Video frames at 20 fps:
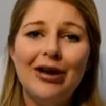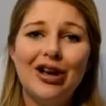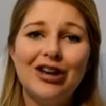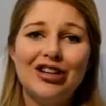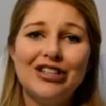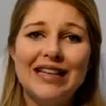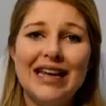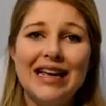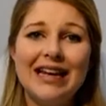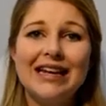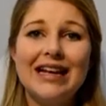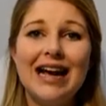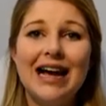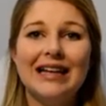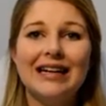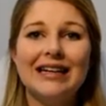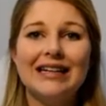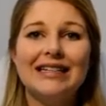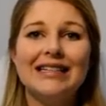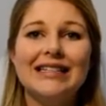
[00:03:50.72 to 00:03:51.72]
her skin
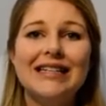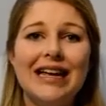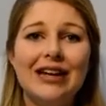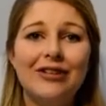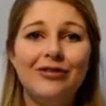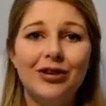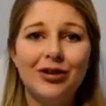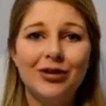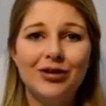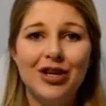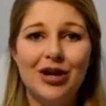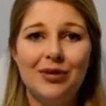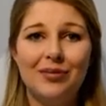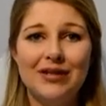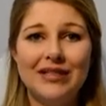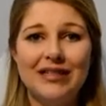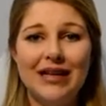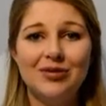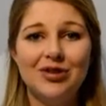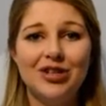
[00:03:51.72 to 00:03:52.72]
colour to influence her
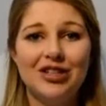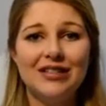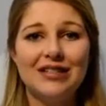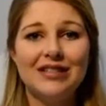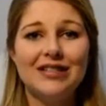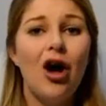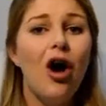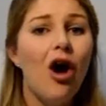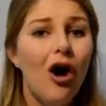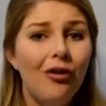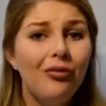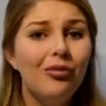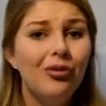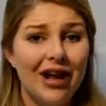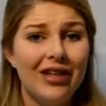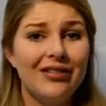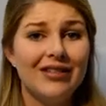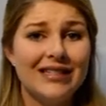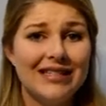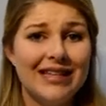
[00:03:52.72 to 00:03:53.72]
perceptions of what
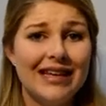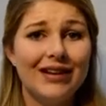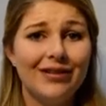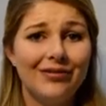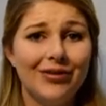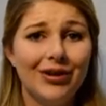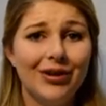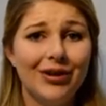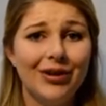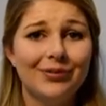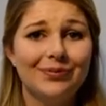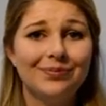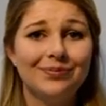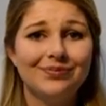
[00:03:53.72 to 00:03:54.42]
others think of her.